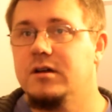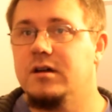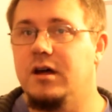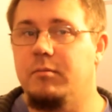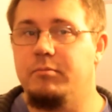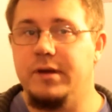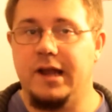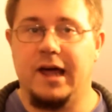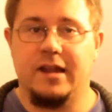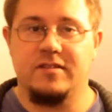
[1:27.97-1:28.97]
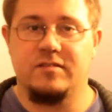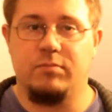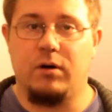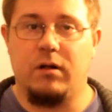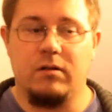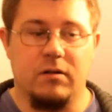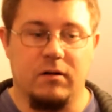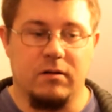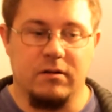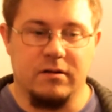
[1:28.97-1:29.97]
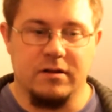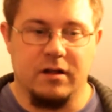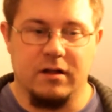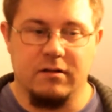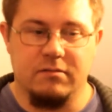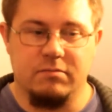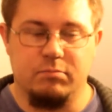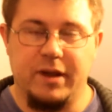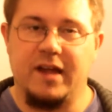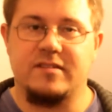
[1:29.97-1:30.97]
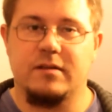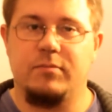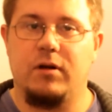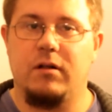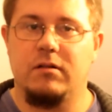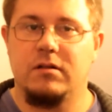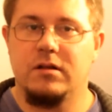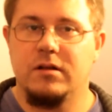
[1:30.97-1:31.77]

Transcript: Pilates ball or a basketball